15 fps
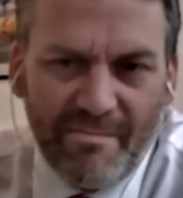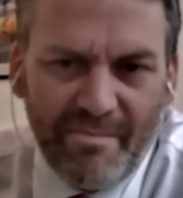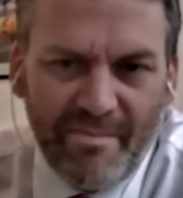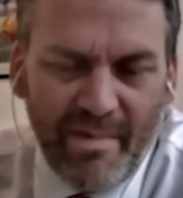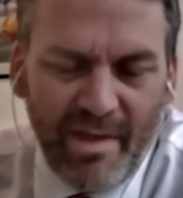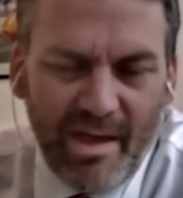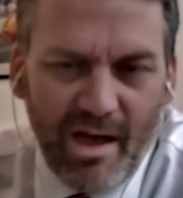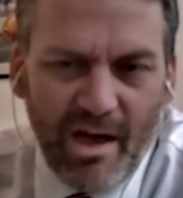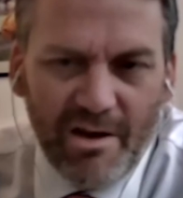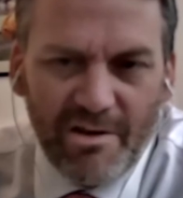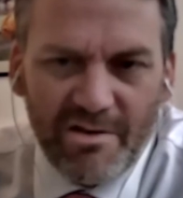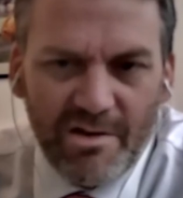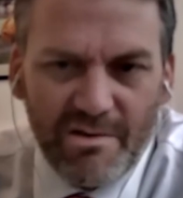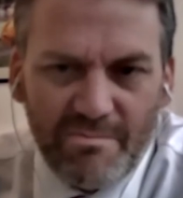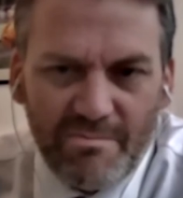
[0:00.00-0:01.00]
and
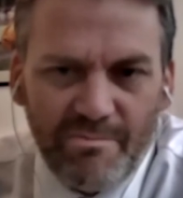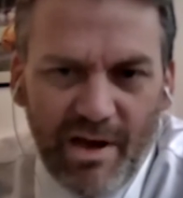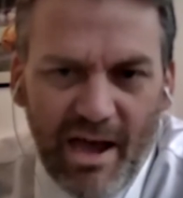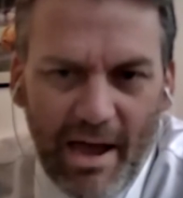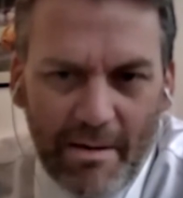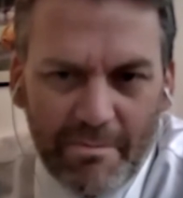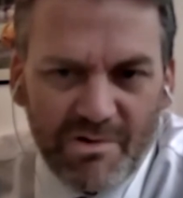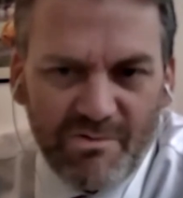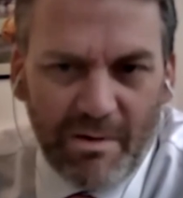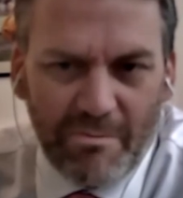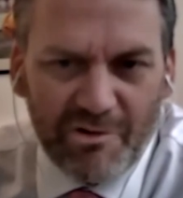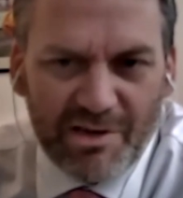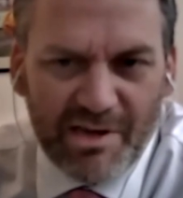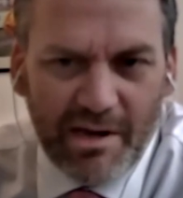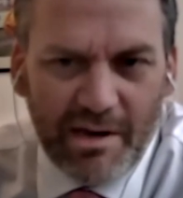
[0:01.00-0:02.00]
could perhaps
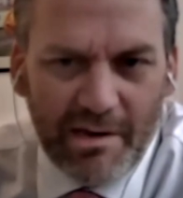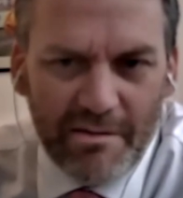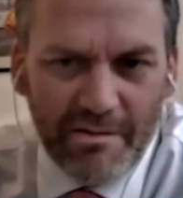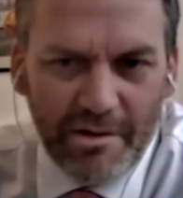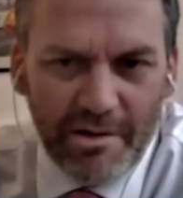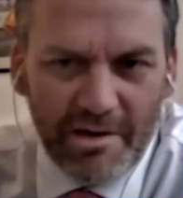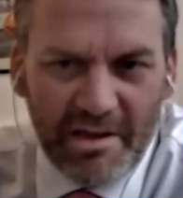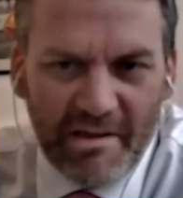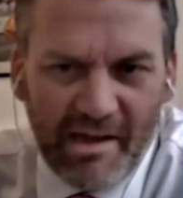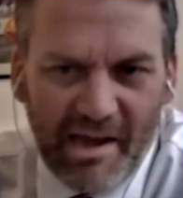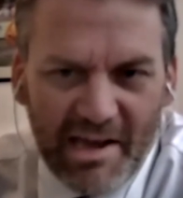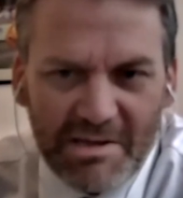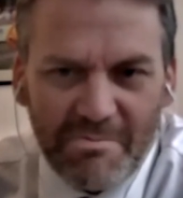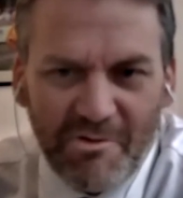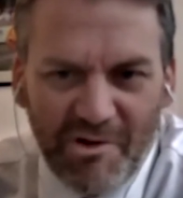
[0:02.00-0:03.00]
represent the
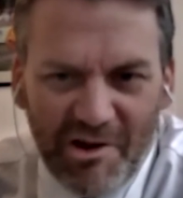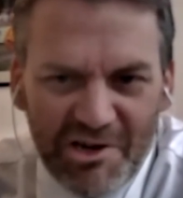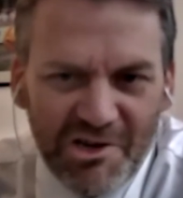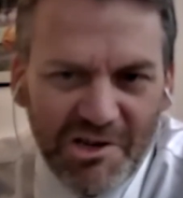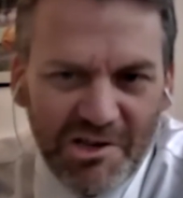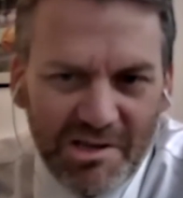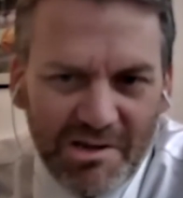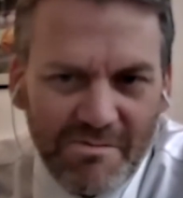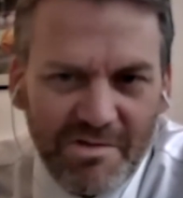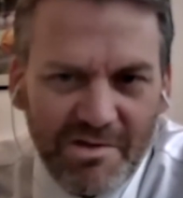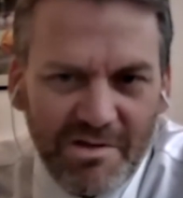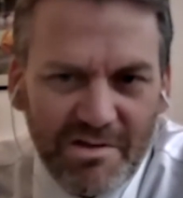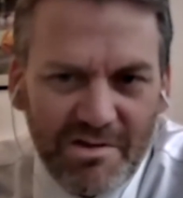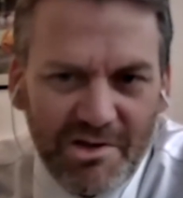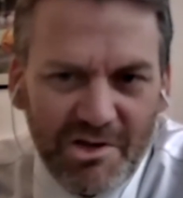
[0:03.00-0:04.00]
aspirations of the
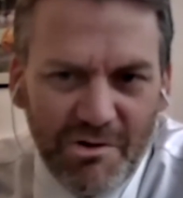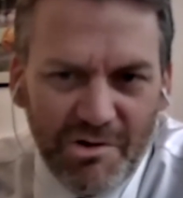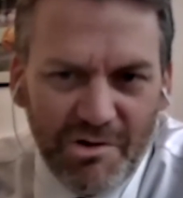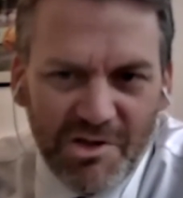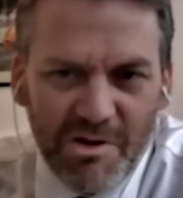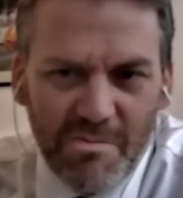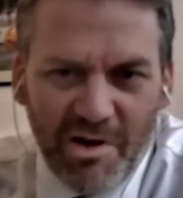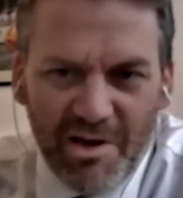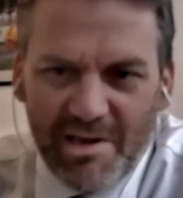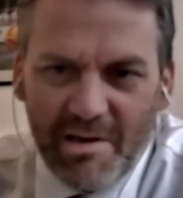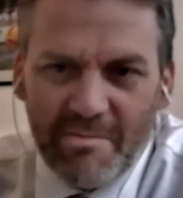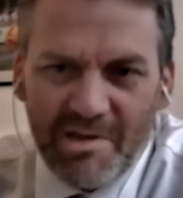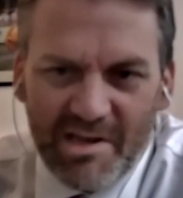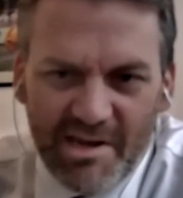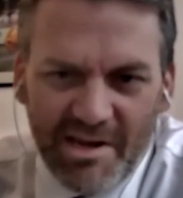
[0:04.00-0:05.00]
students who might come and
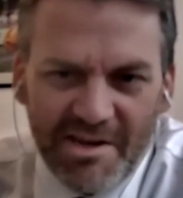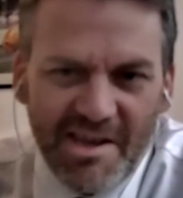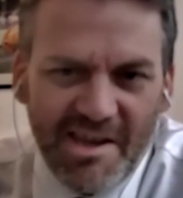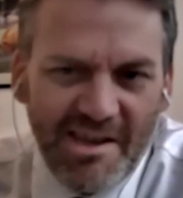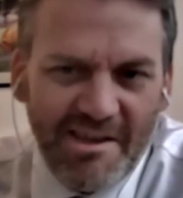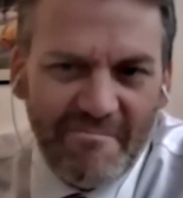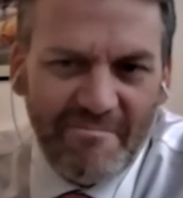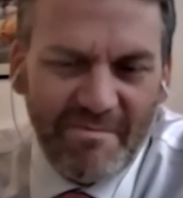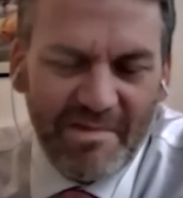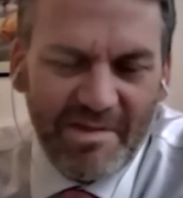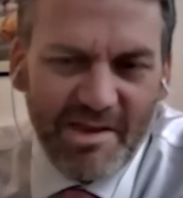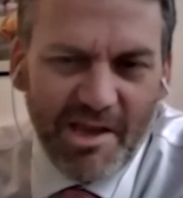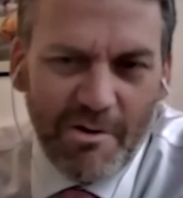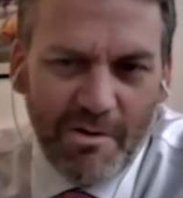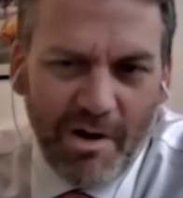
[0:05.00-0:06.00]
study here.
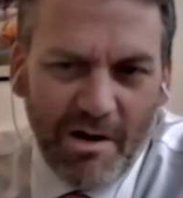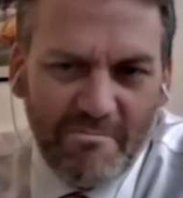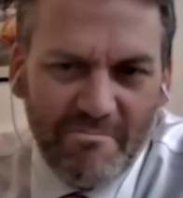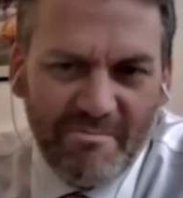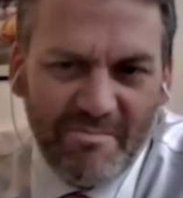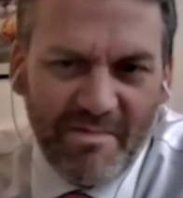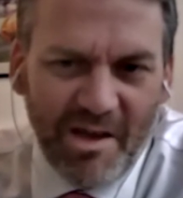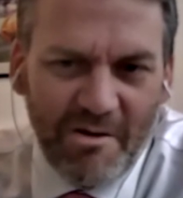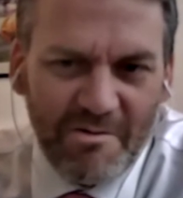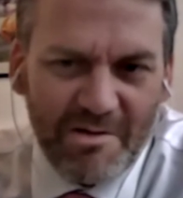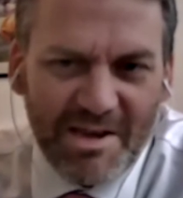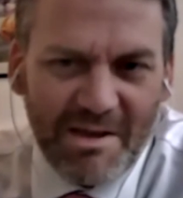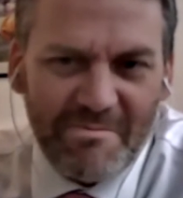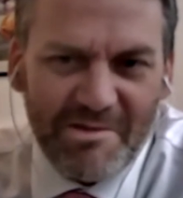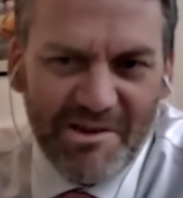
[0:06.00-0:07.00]
So I was
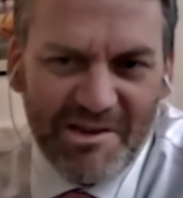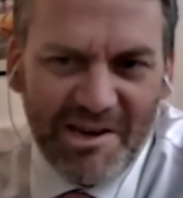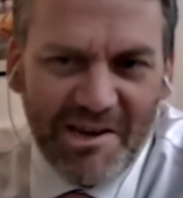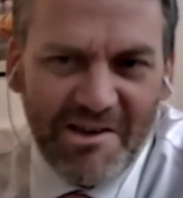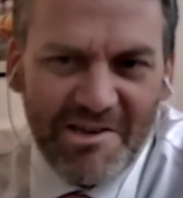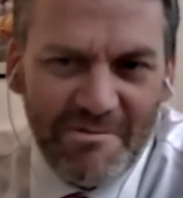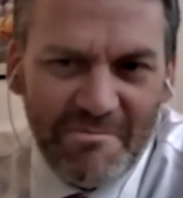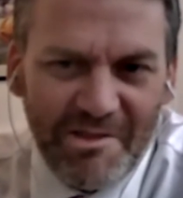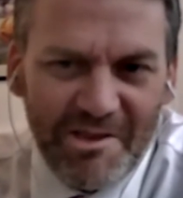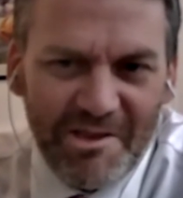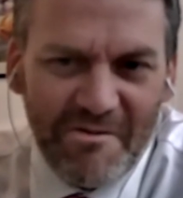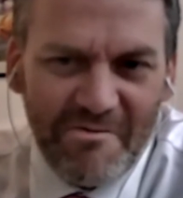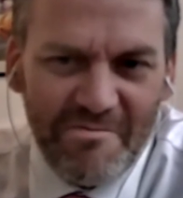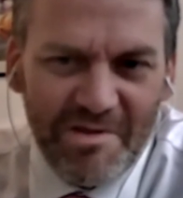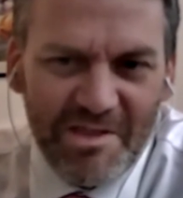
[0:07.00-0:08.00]
absolutely delighted when they
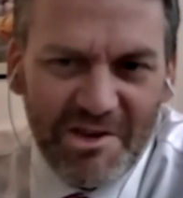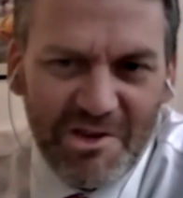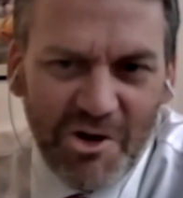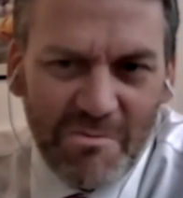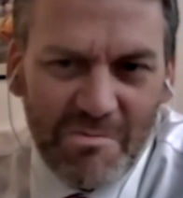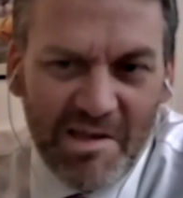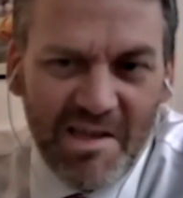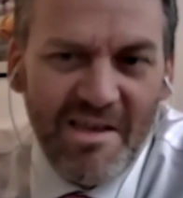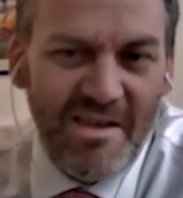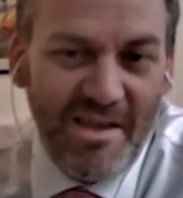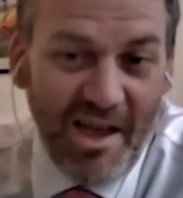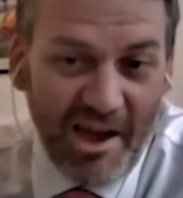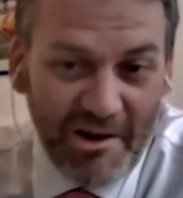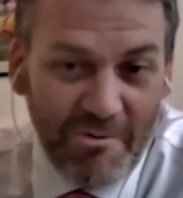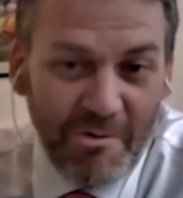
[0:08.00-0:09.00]
offered me the job,
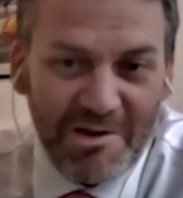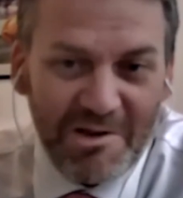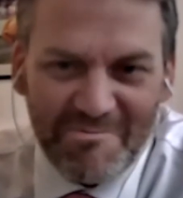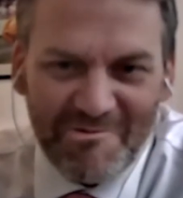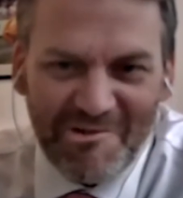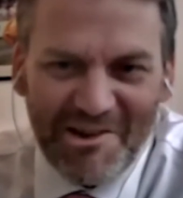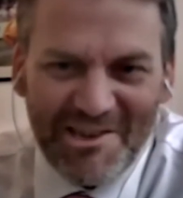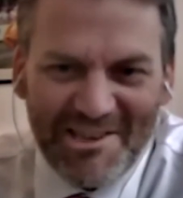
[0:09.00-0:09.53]
and quite surprised.